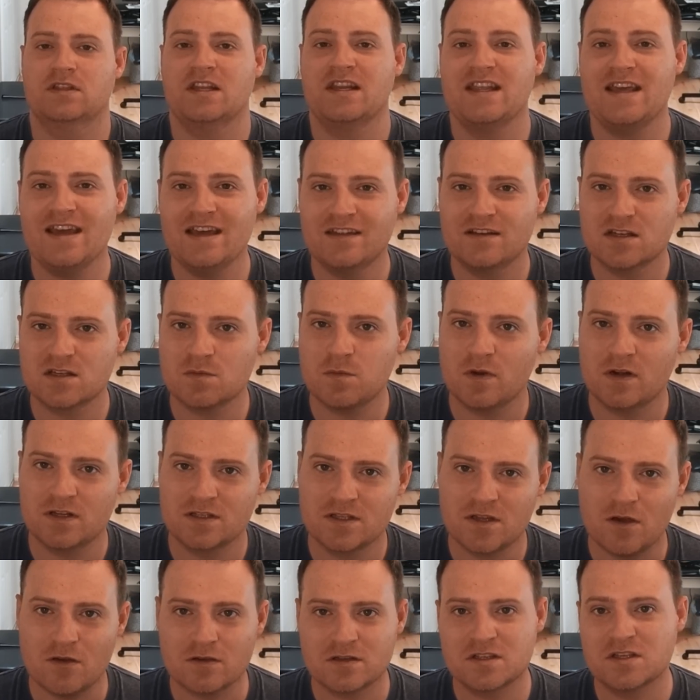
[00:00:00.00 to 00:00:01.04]
Today, I just
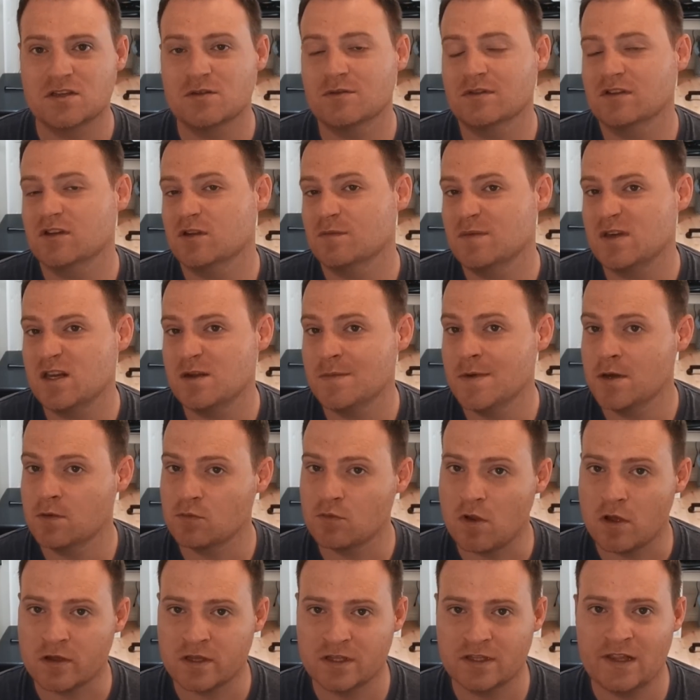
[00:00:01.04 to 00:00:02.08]
want to talk to you a little bit
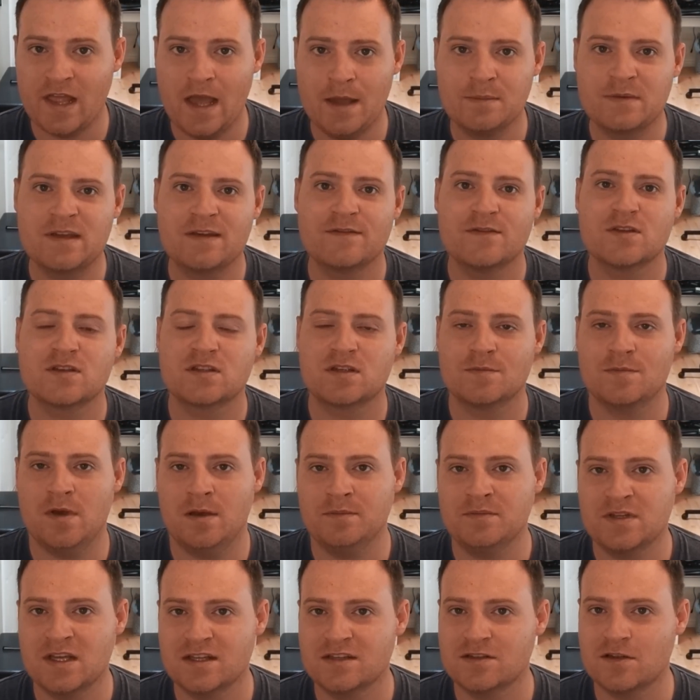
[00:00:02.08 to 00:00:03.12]
about Rocket Lab, give you some
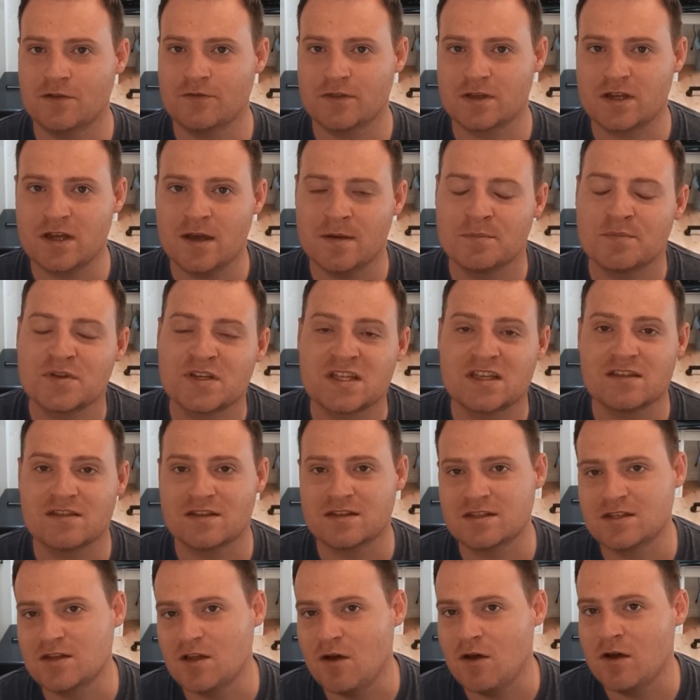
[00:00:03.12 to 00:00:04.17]
updates on the company,
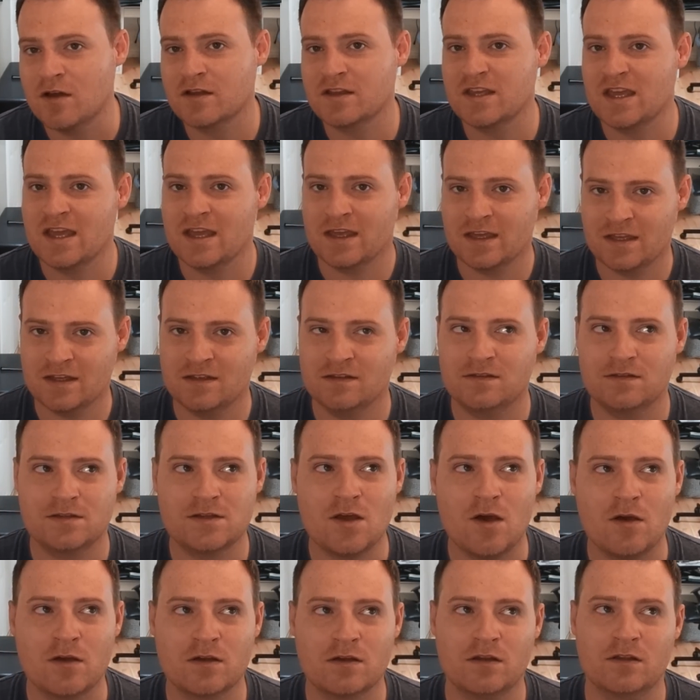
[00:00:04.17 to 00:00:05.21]
the stock, and
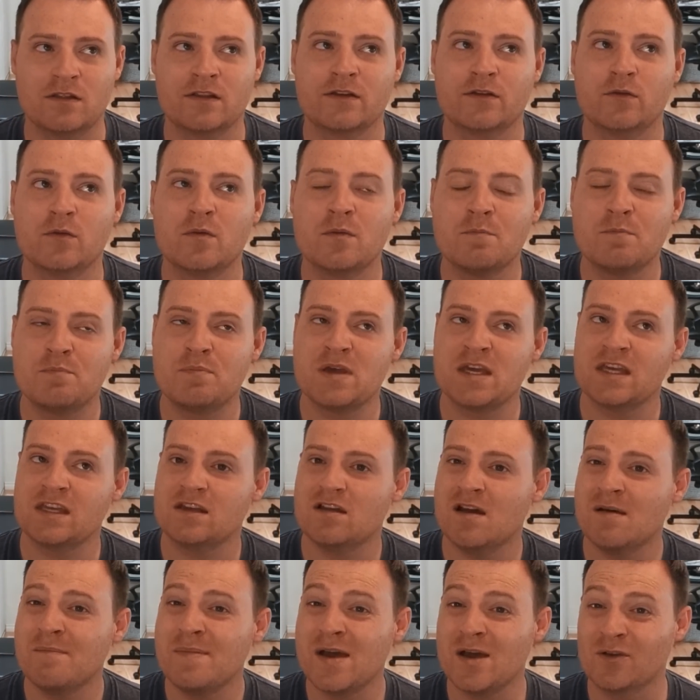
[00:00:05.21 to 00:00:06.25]
talk a little
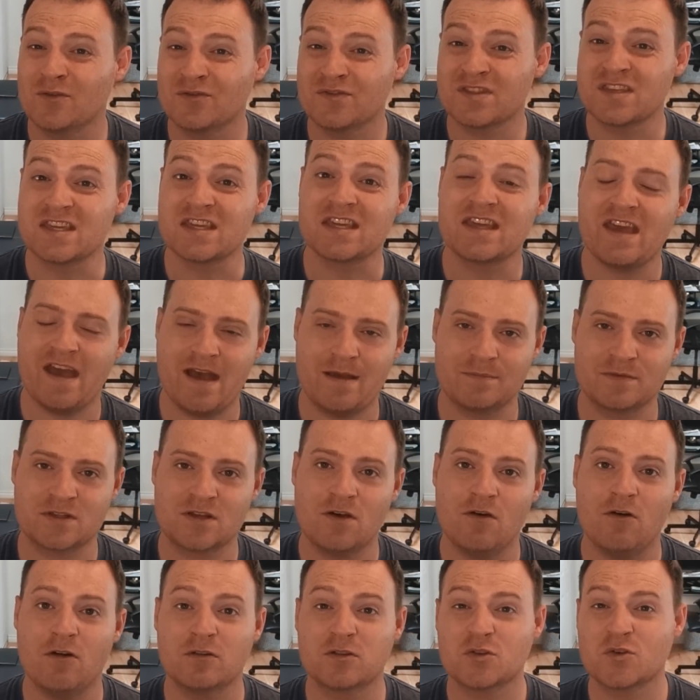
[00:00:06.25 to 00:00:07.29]
bit about the
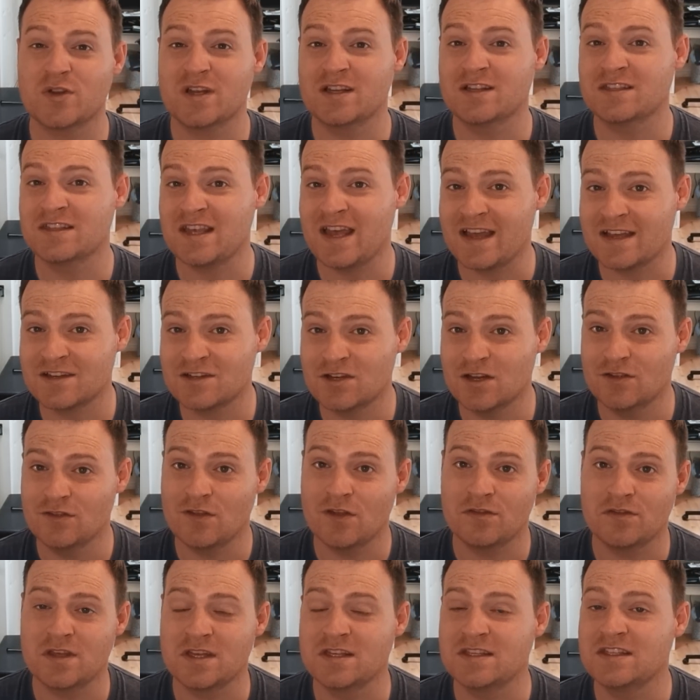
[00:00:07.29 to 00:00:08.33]
capped call transaction
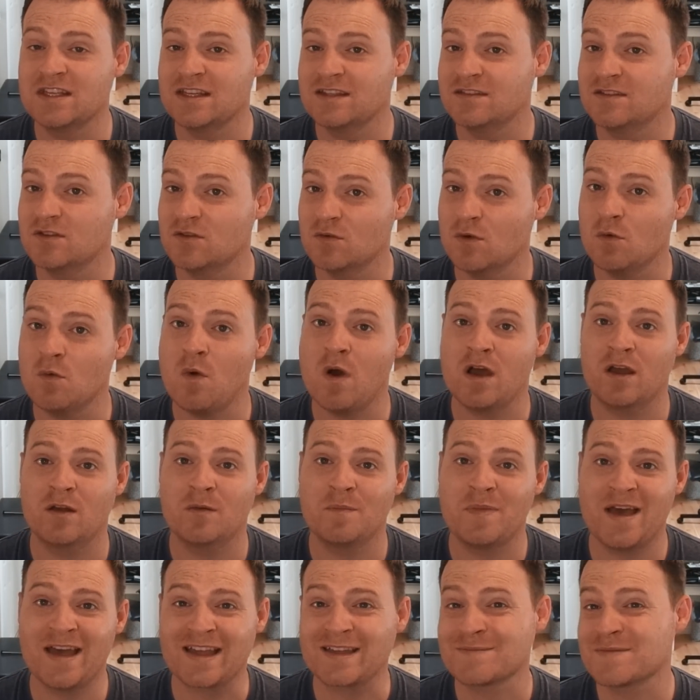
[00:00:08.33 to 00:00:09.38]
that they did do a
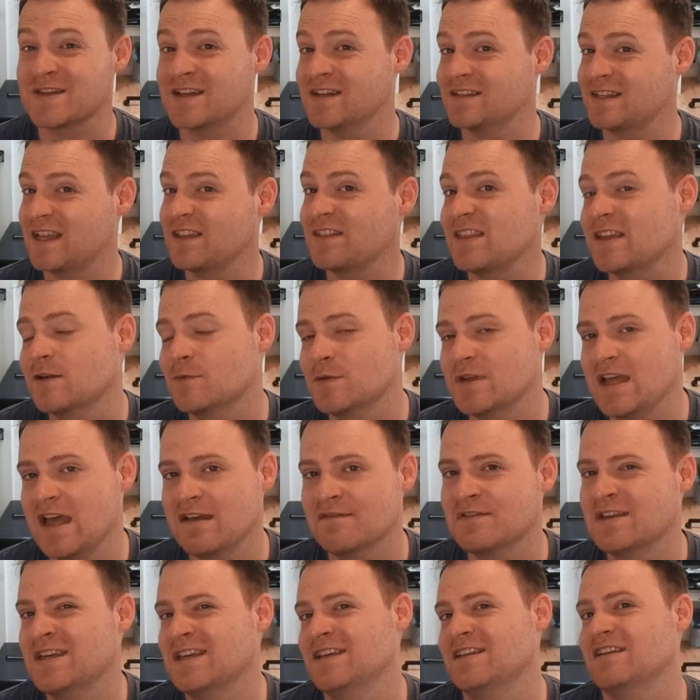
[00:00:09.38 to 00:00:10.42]
while back, because I think we
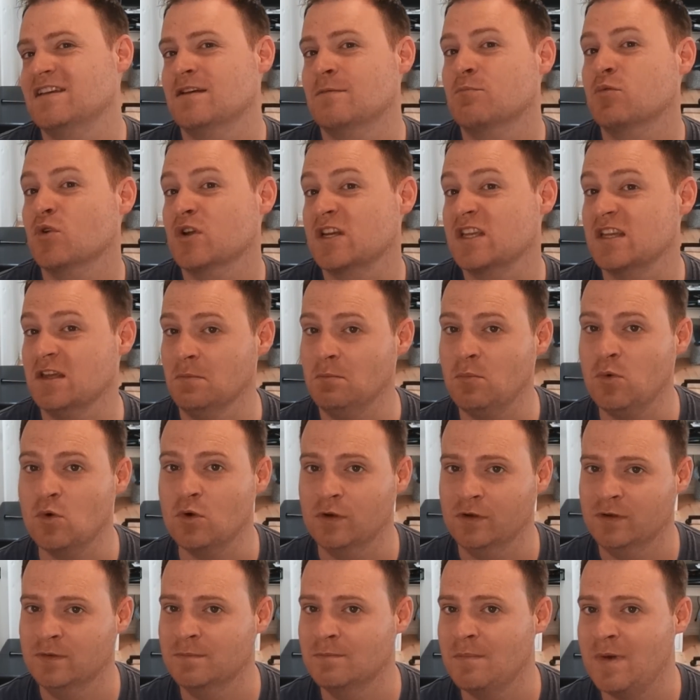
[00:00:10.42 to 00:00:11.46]
have hit a pretty
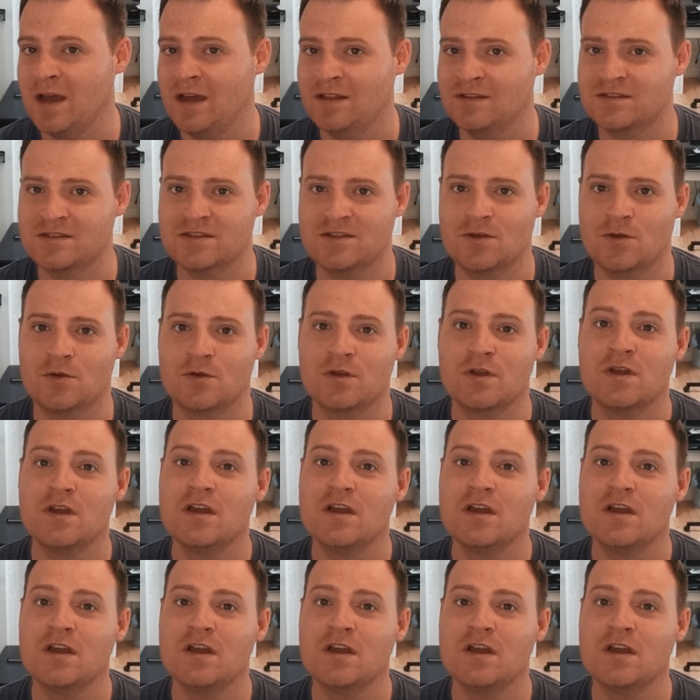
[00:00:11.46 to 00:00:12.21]
important milestone